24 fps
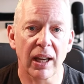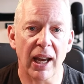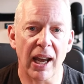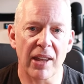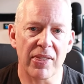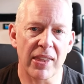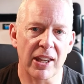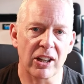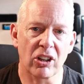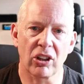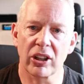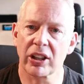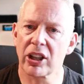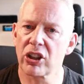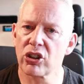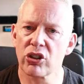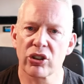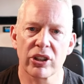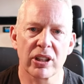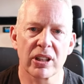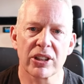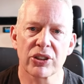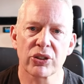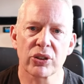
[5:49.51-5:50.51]
And then like
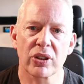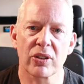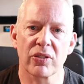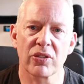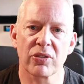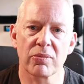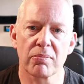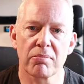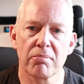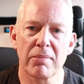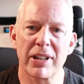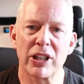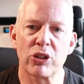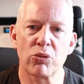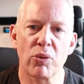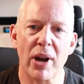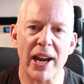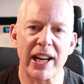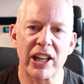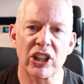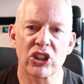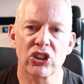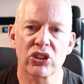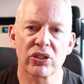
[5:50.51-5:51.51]
another sort of
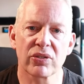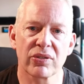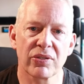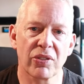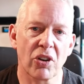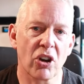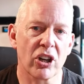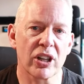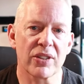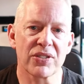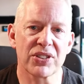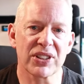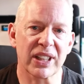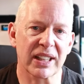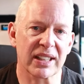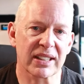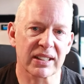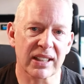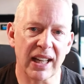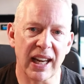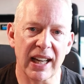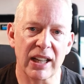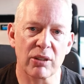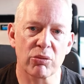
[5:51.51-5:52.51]
mid-range five,
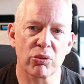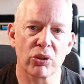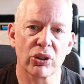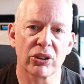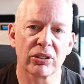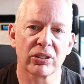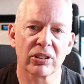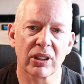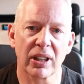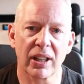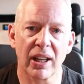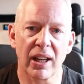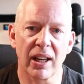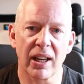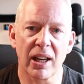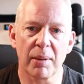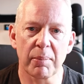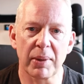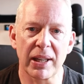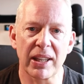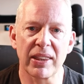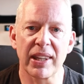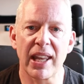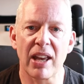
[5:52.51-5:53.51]
six K run uh,
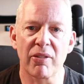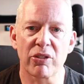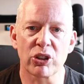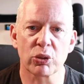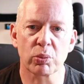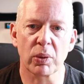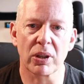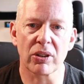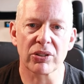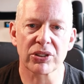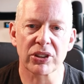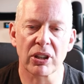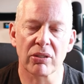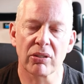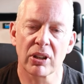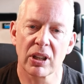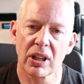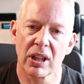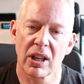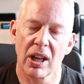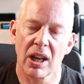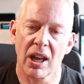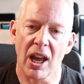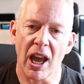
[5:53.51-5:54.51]
in there as well. So,
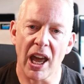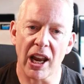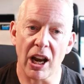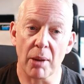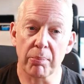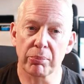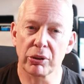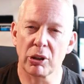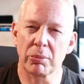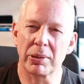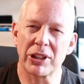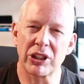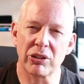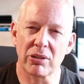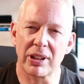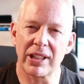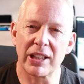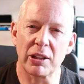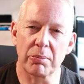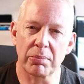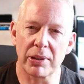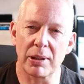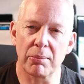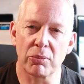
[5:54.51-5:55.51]
and I'll probably do a
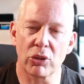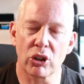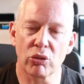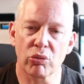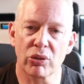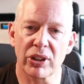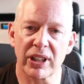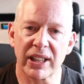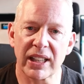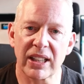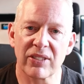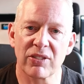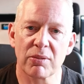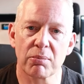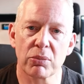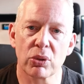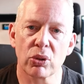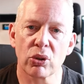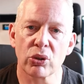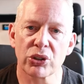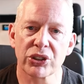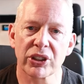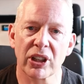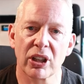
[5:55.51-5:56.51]
little bit more running even
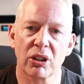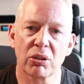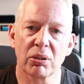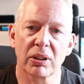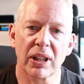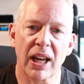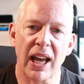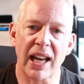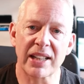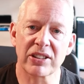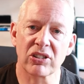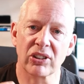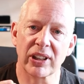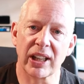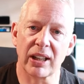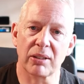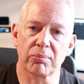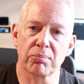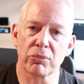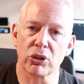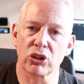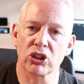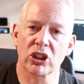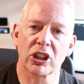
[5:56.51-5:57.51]
more so as I
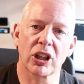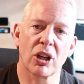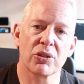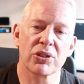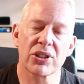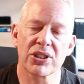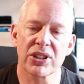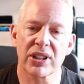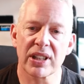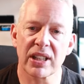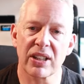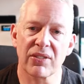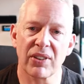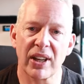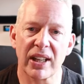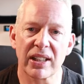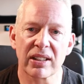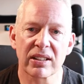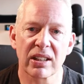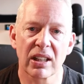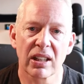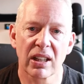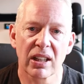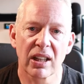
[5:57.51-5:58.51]
get much closer to the
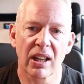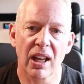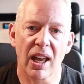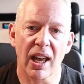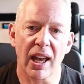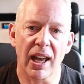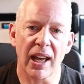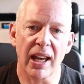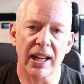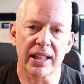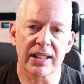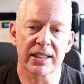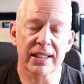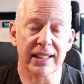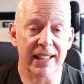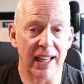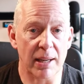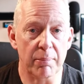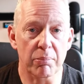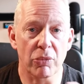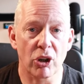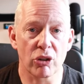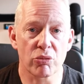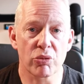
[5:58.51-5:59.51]
event uh, to
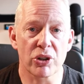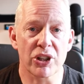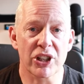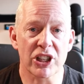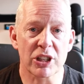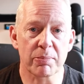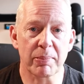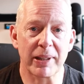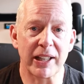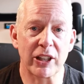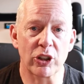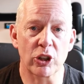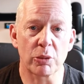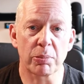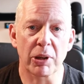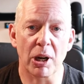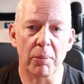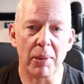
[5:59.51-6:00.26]
get my running speed up.